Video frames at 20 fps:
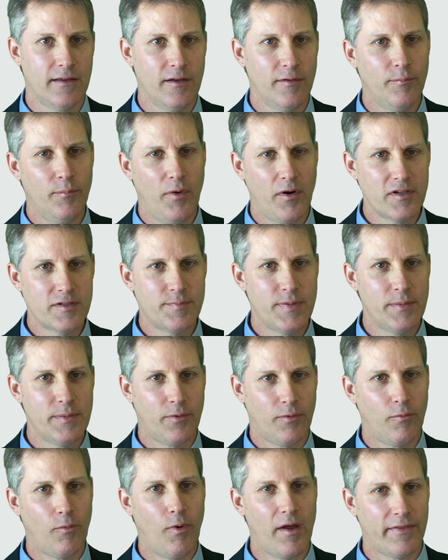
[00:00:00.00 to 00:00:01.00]
Most people
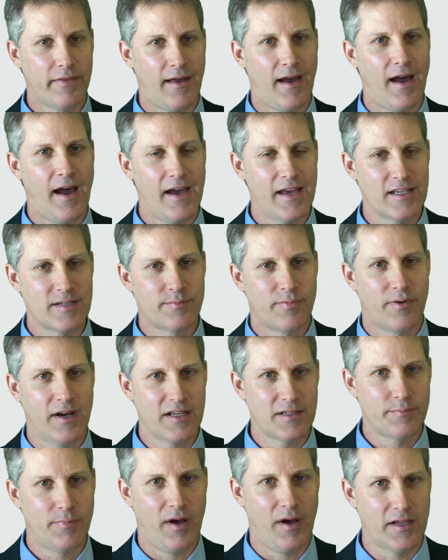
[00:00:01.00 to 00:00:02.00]
want the highest price
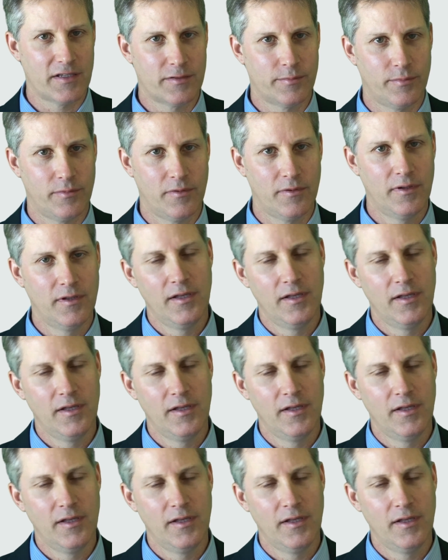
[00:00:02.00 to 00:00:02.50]
possible,